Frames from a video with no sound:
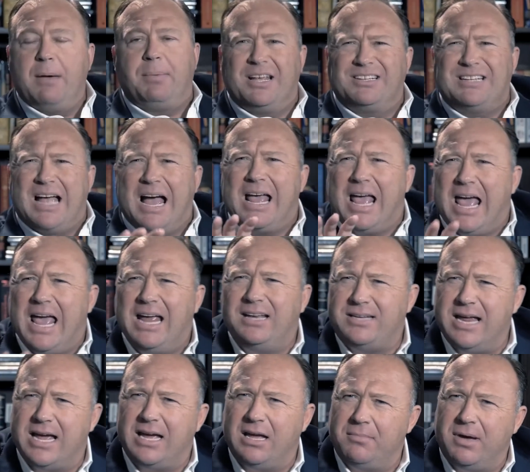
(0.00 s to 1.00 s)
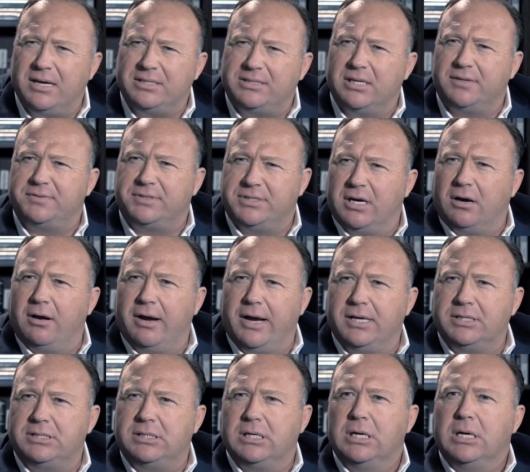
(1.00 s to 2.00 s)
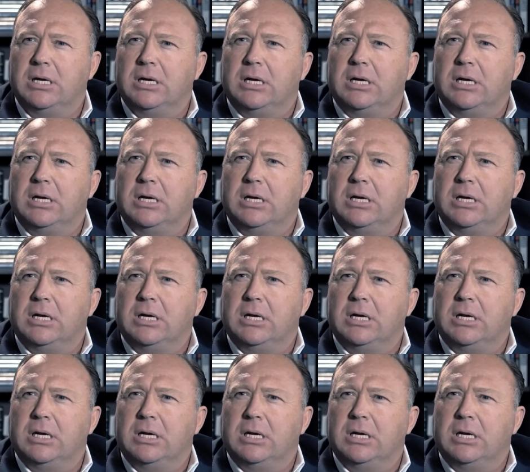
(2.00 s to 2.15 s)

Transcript: because I hate taking myself serious.